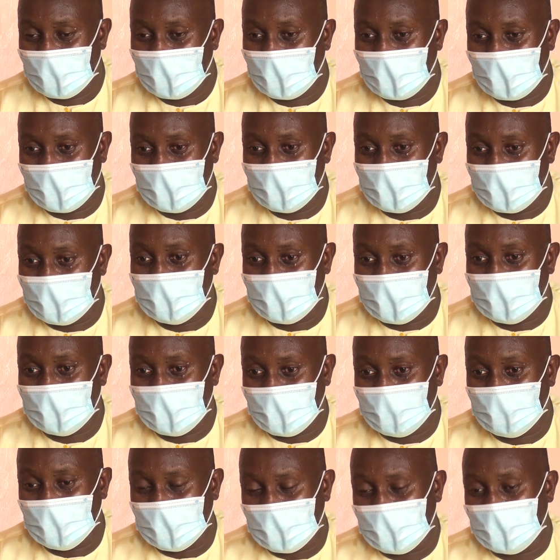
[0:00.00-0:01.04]
And
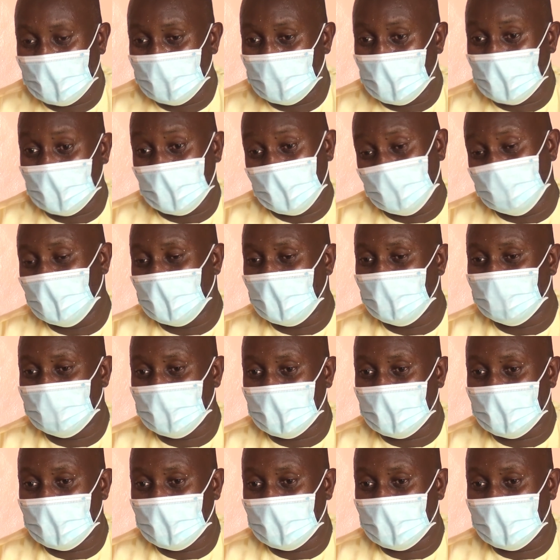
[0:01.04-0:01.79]
that was what he believed.